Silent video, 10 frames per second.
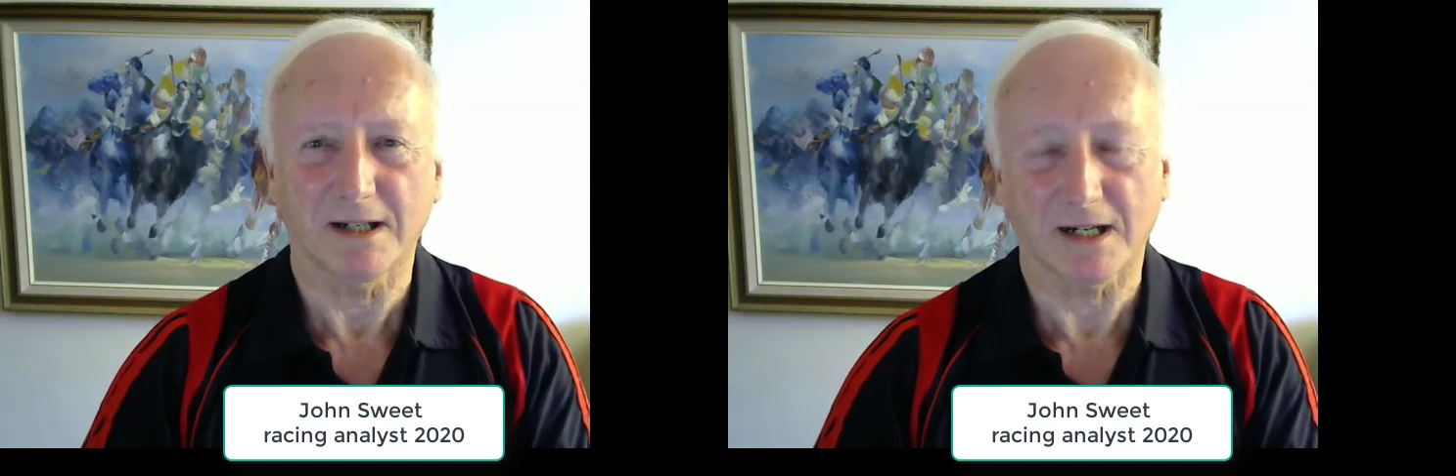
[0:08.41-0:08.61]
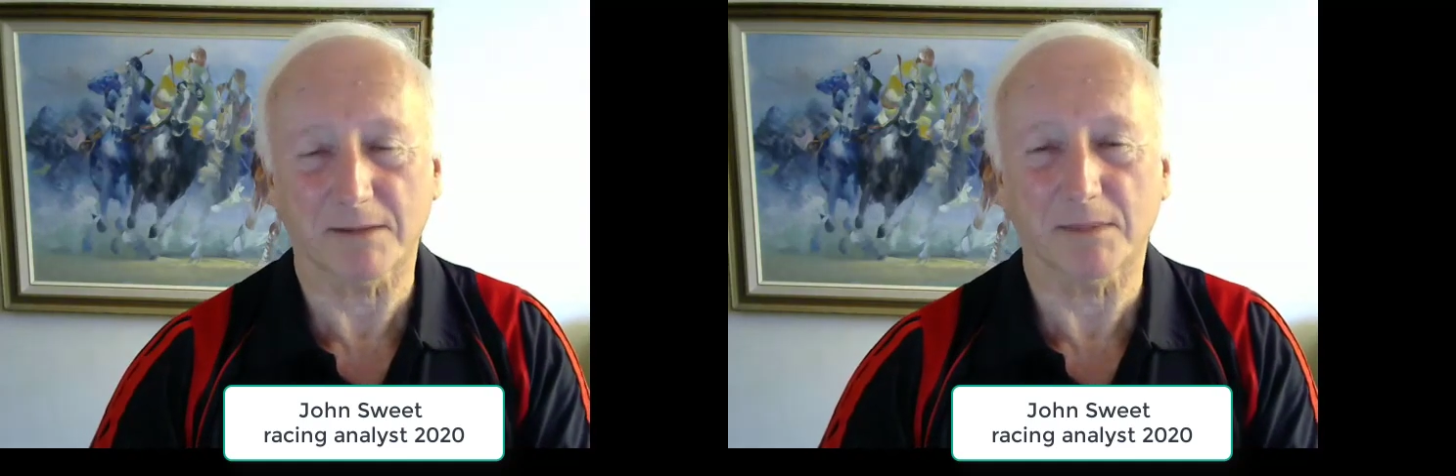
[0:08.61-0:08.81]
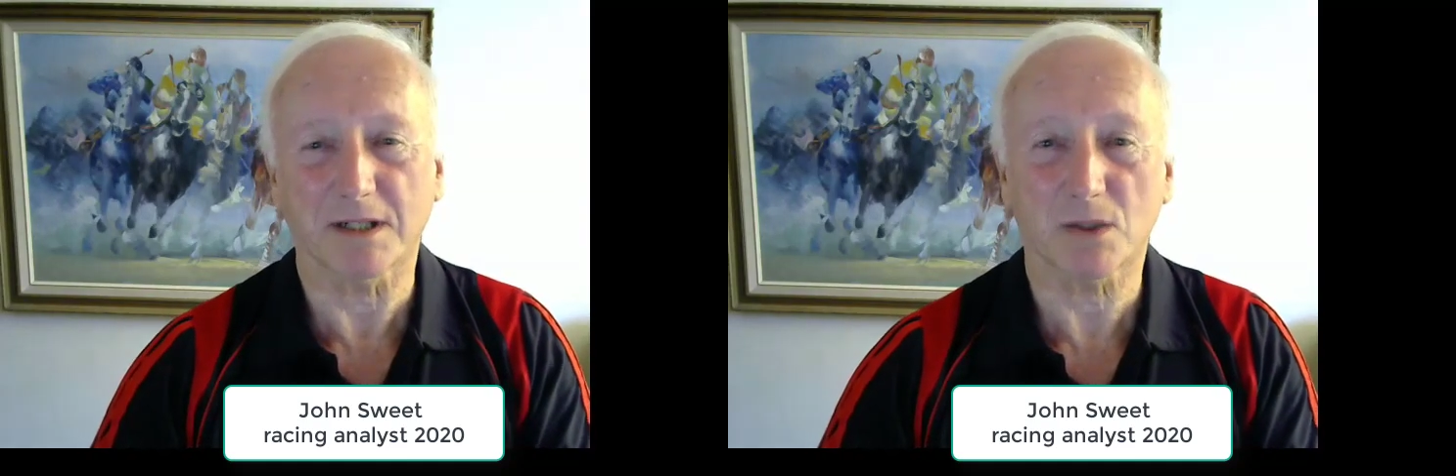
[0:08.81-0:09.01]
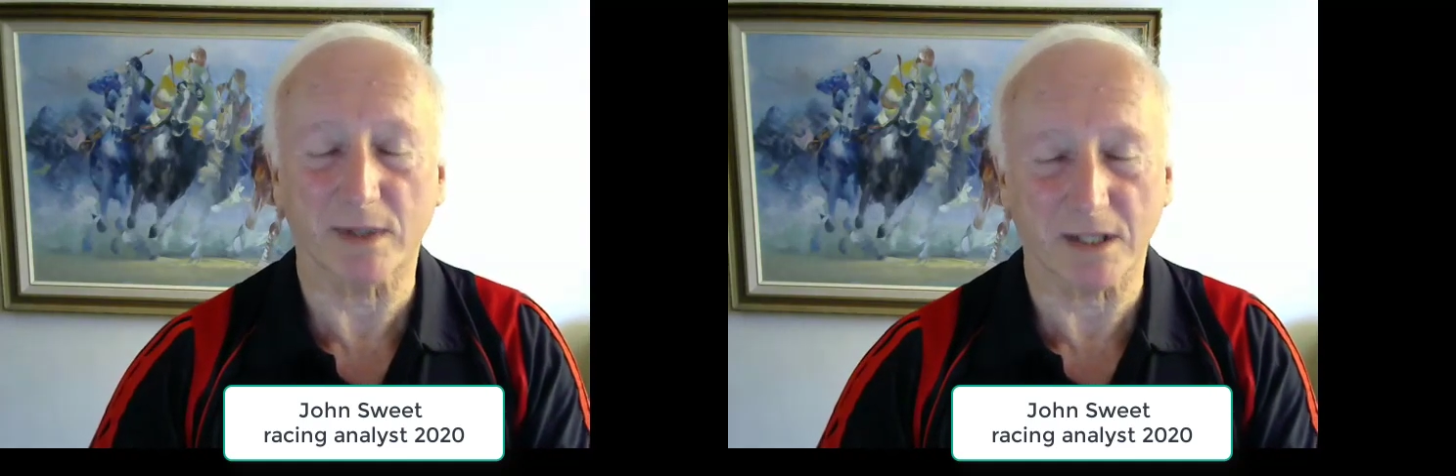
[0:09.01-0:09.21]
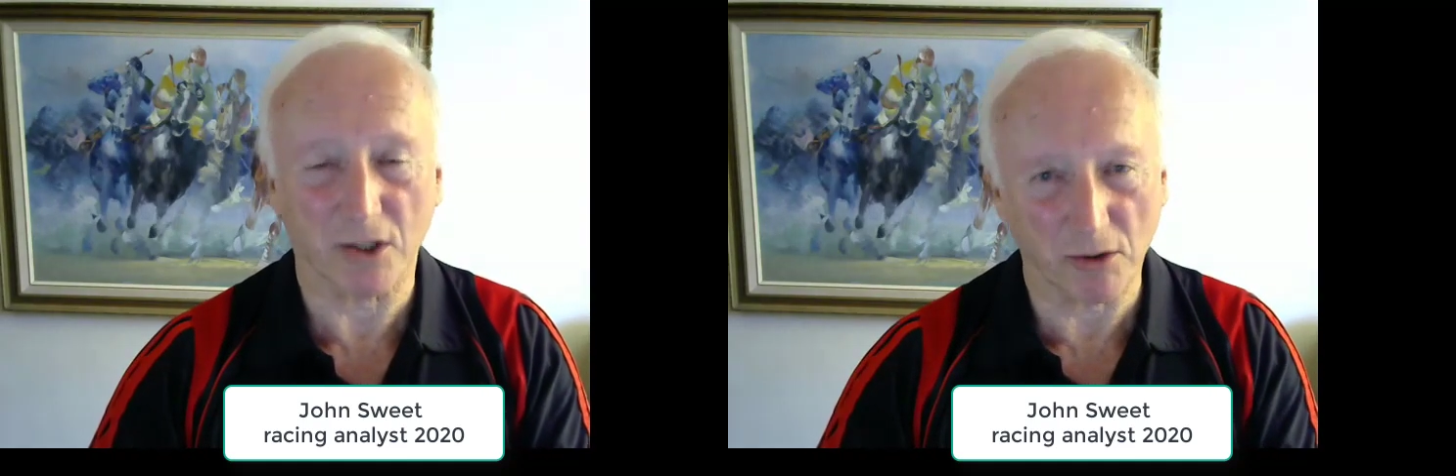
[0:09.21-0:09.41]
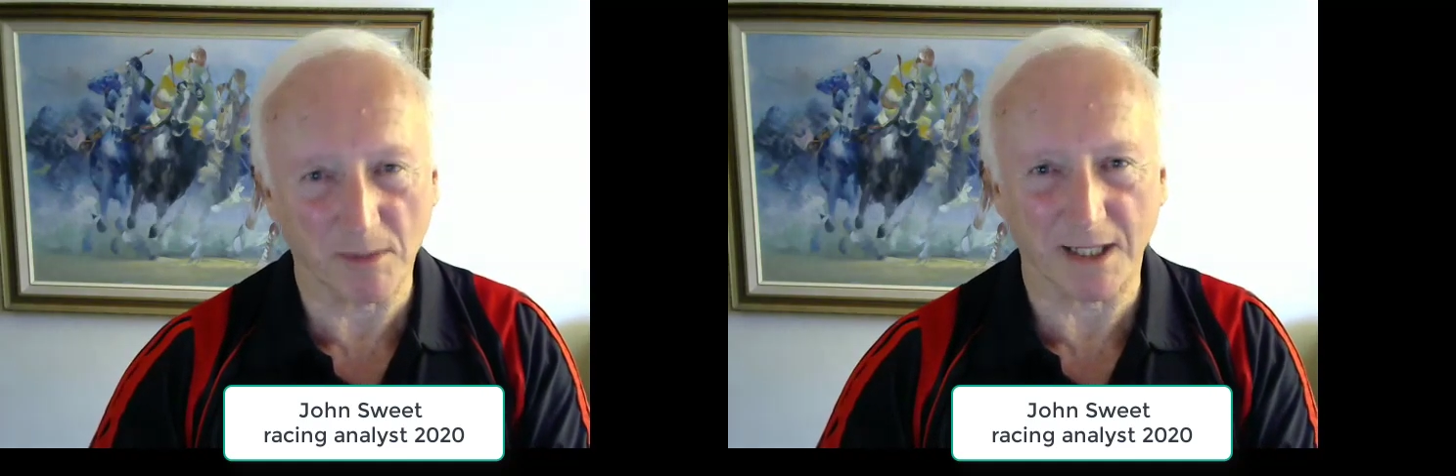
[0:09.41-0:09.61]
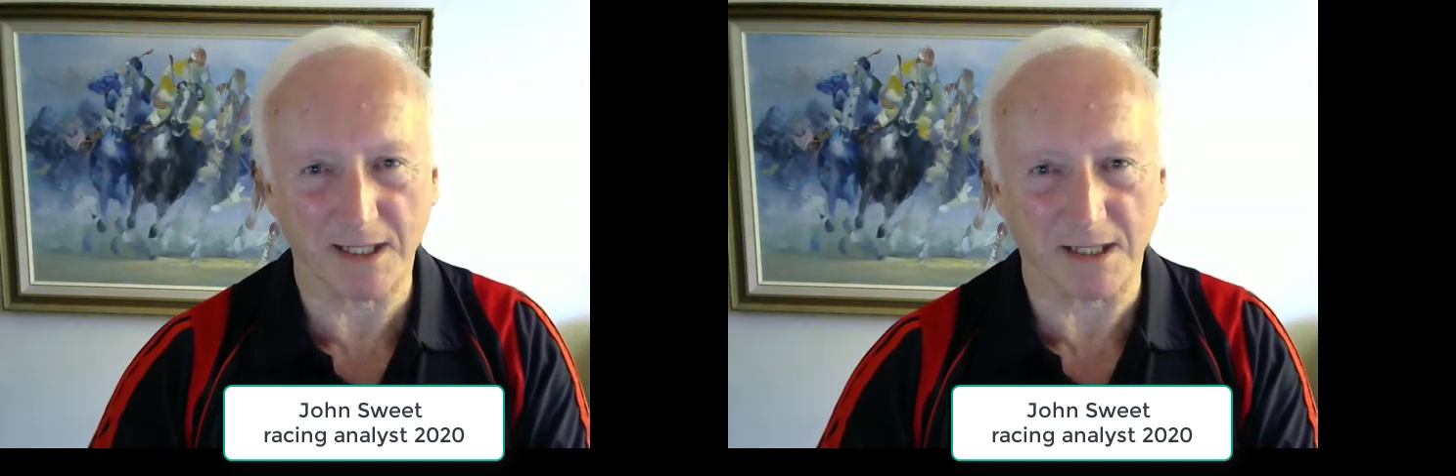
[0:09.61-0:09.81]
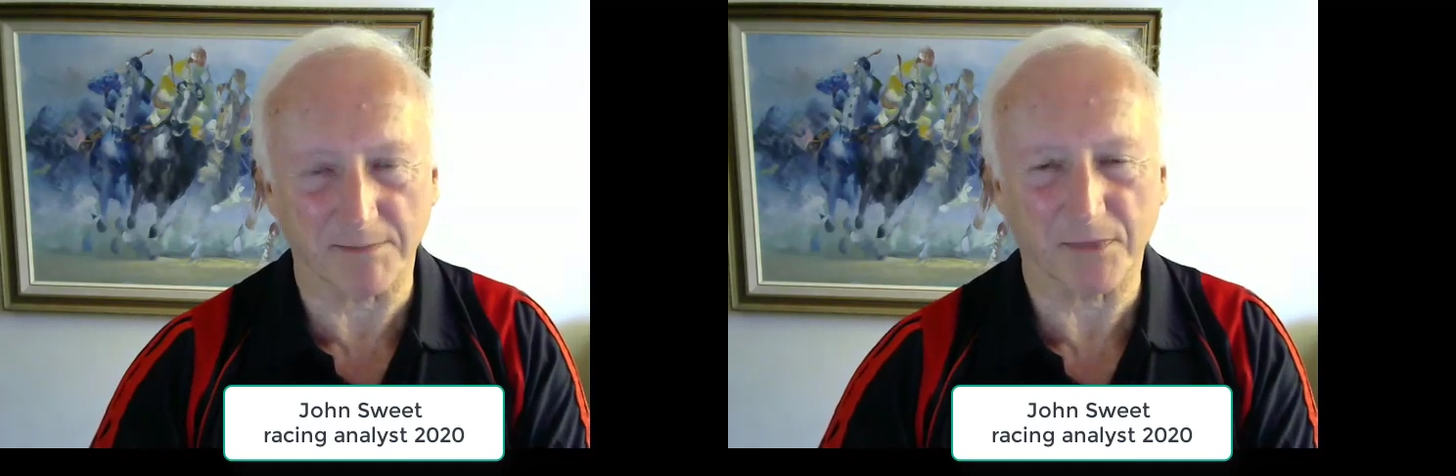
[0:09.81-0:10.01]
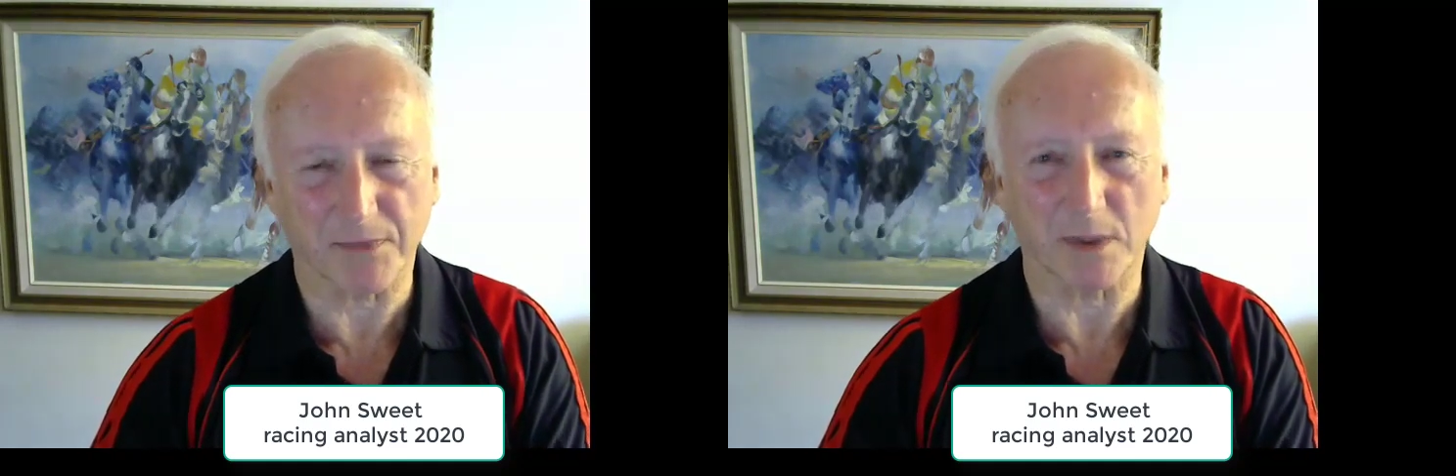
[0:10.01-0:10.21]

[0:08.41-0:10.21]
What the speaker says: and my sweet accumulator.